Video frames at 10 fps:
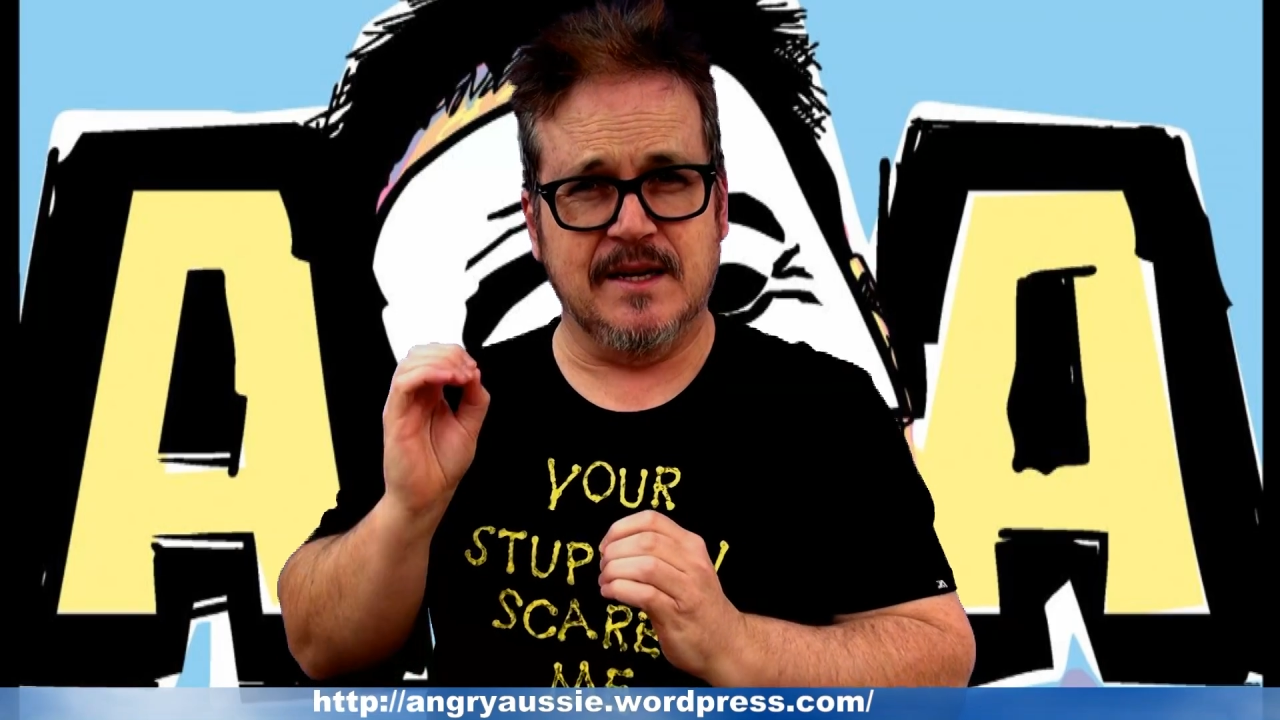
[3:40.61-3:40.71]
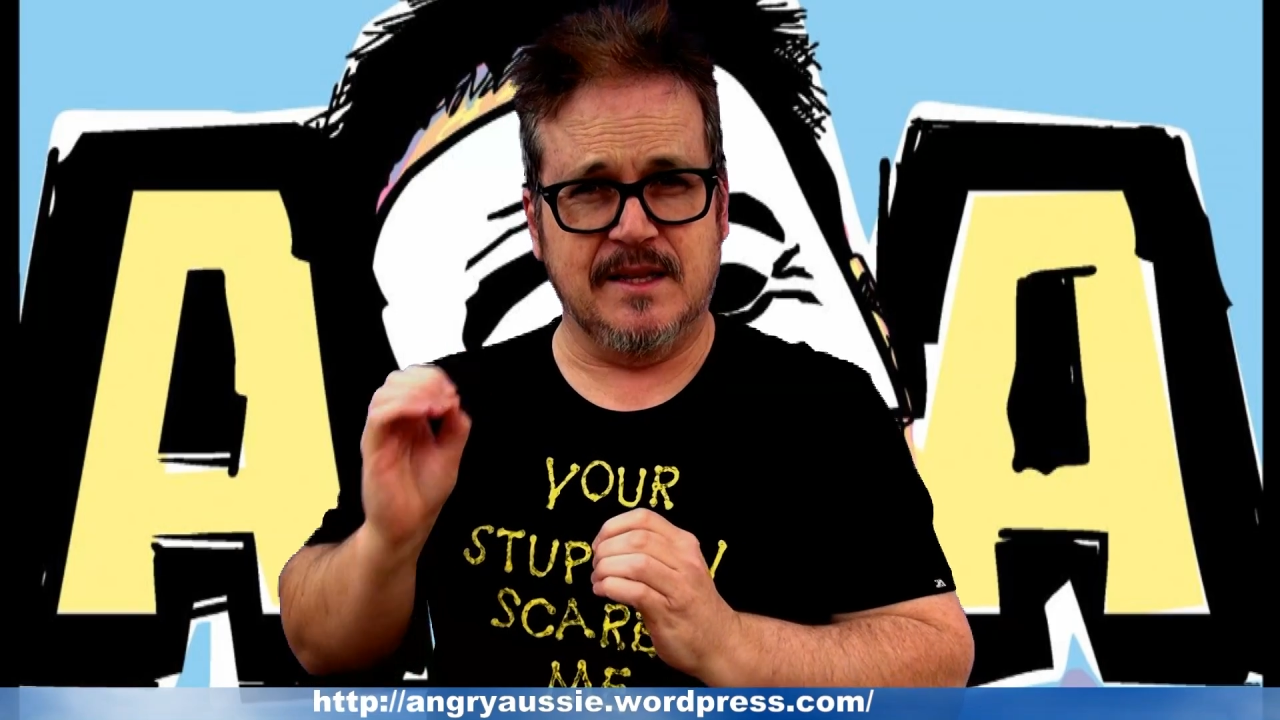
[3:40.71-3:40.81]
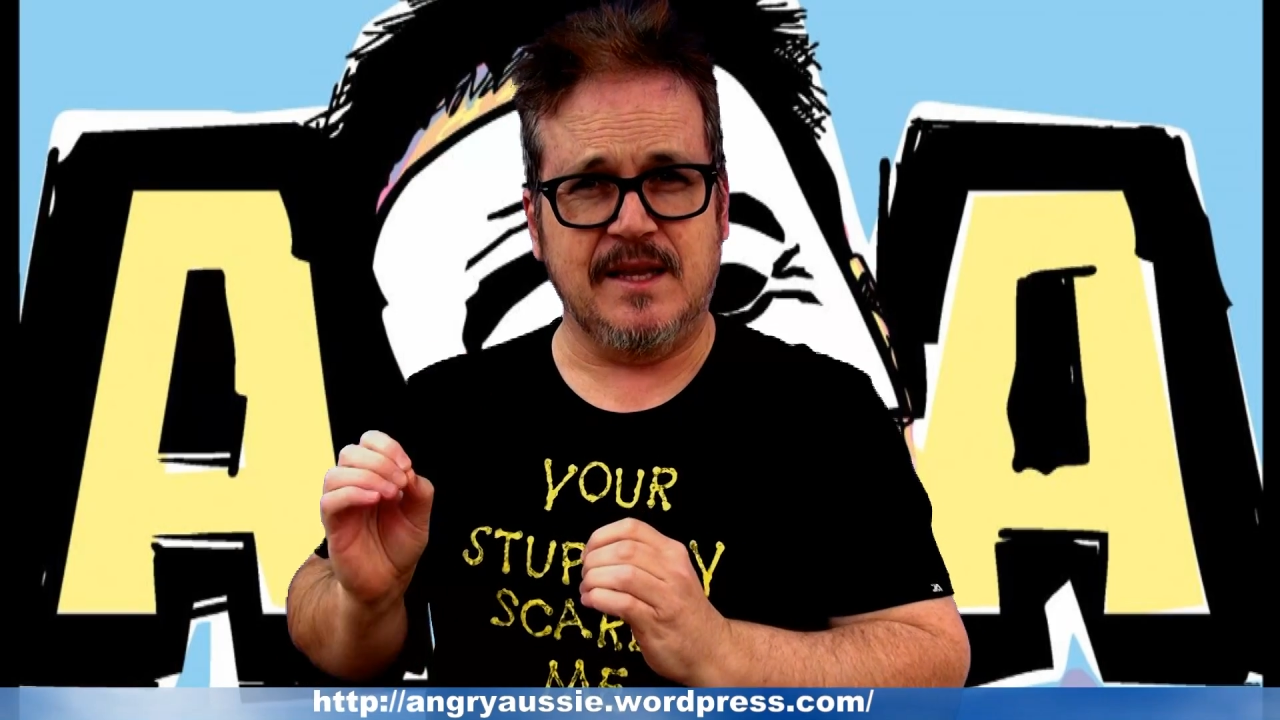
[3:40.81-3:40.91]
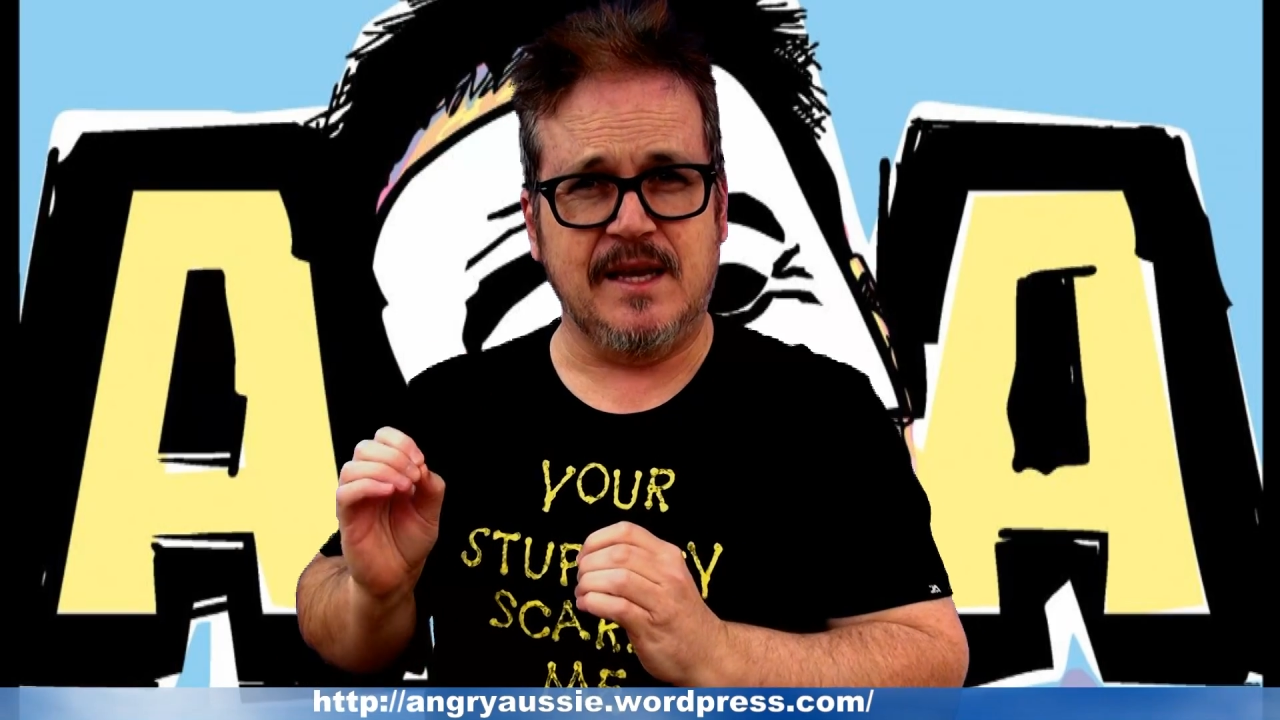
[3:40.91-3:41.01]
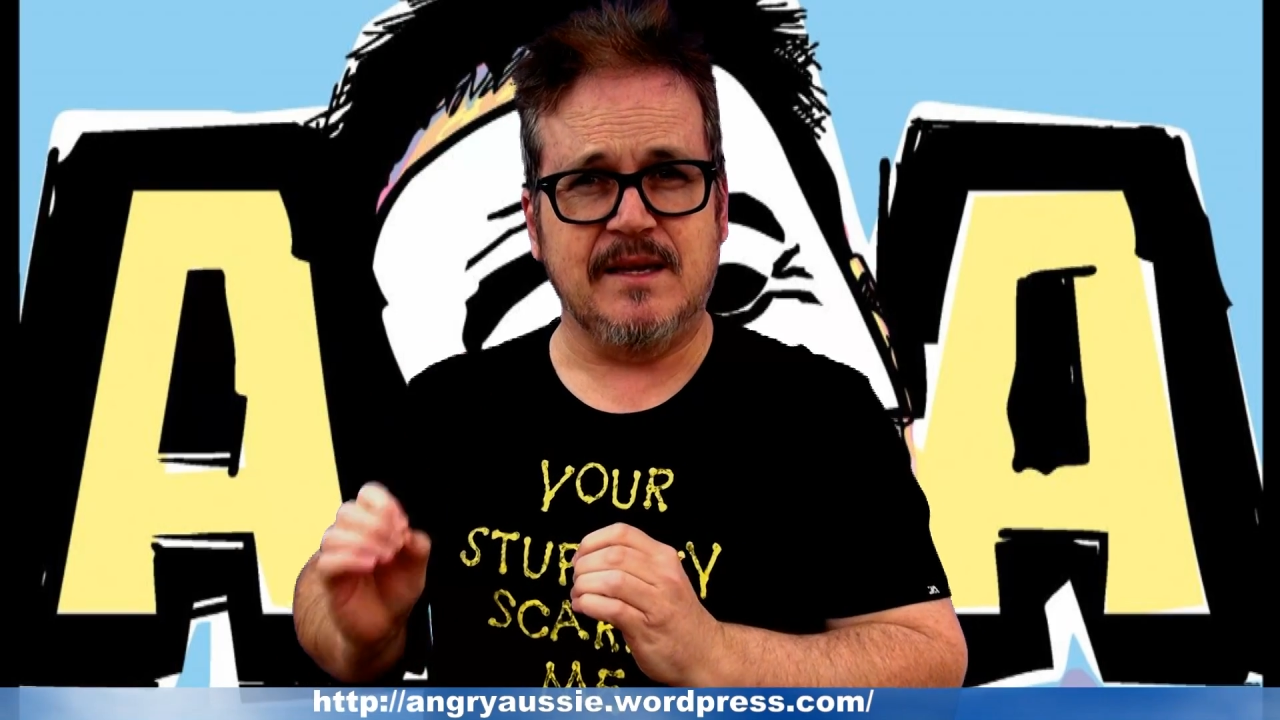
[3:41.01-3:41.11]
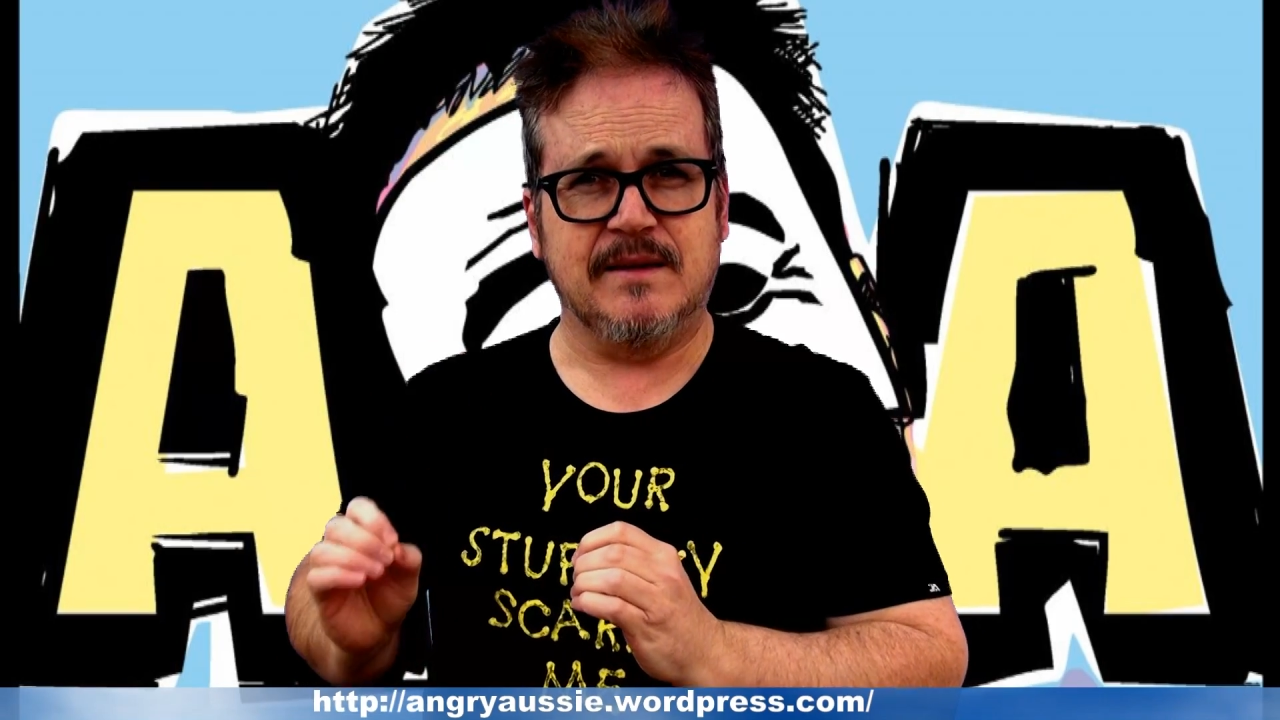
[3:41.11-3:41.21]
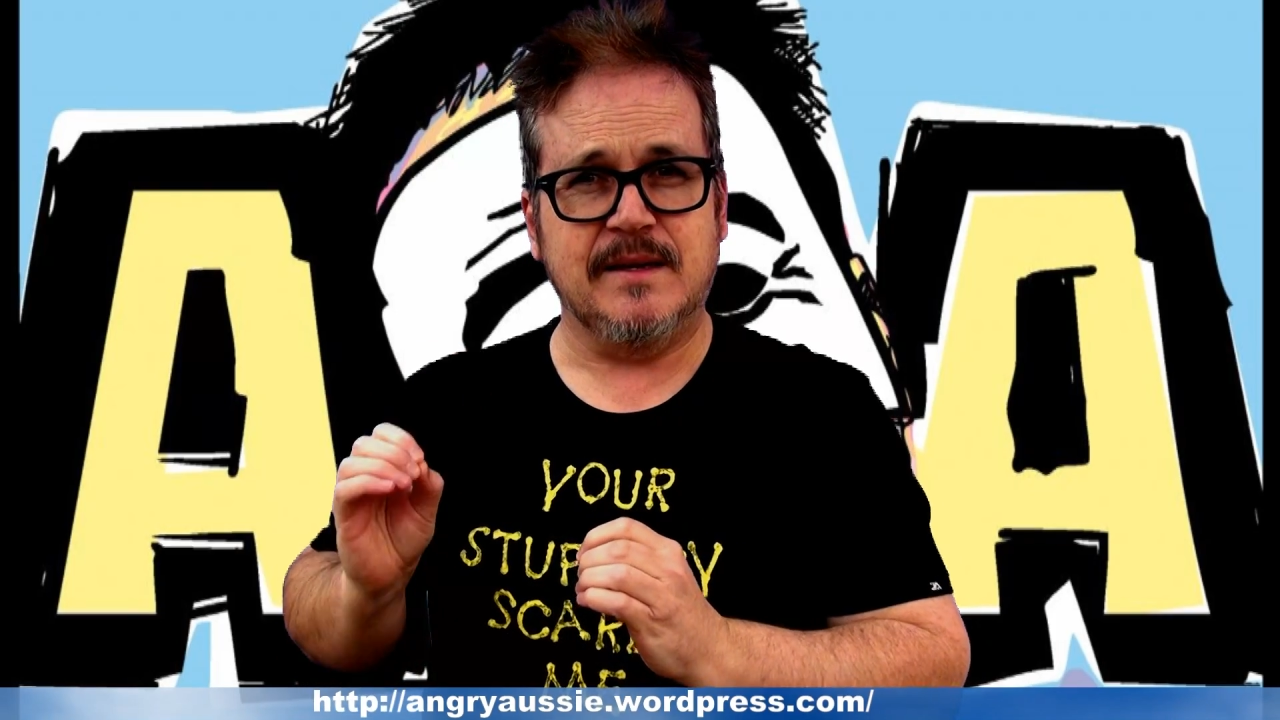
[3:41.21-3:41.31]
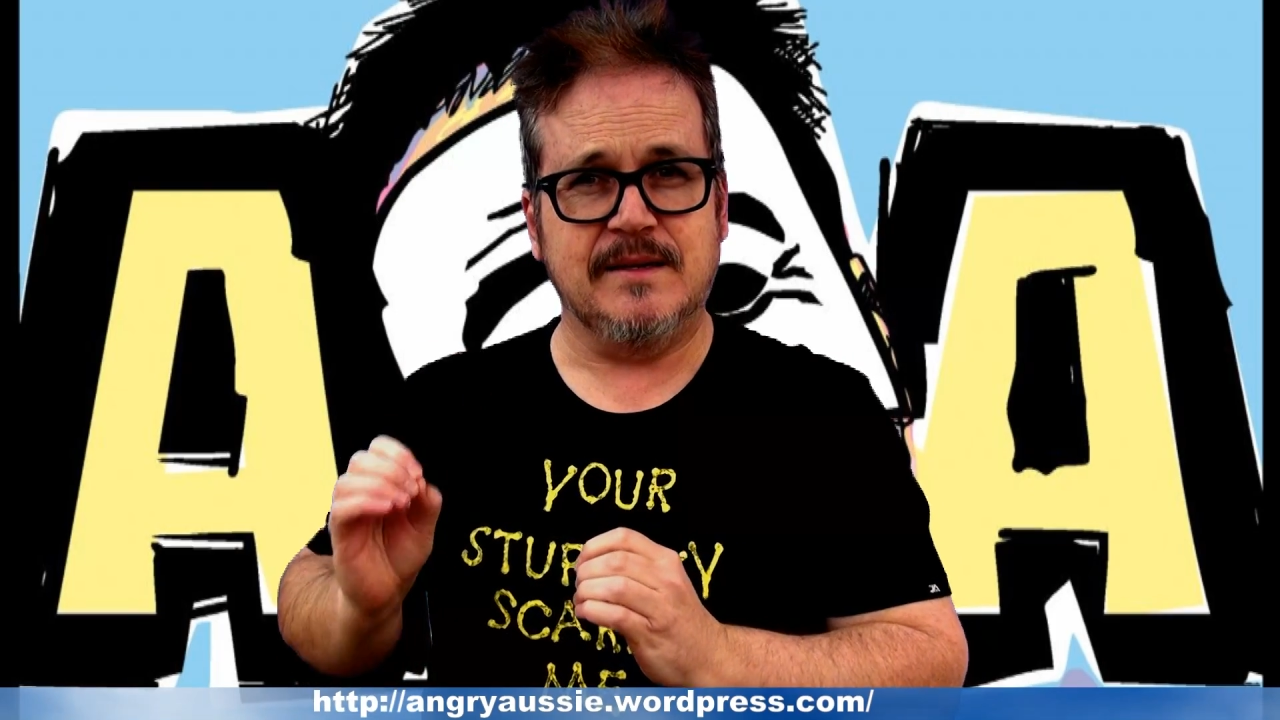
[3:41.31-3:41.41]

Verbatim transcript: the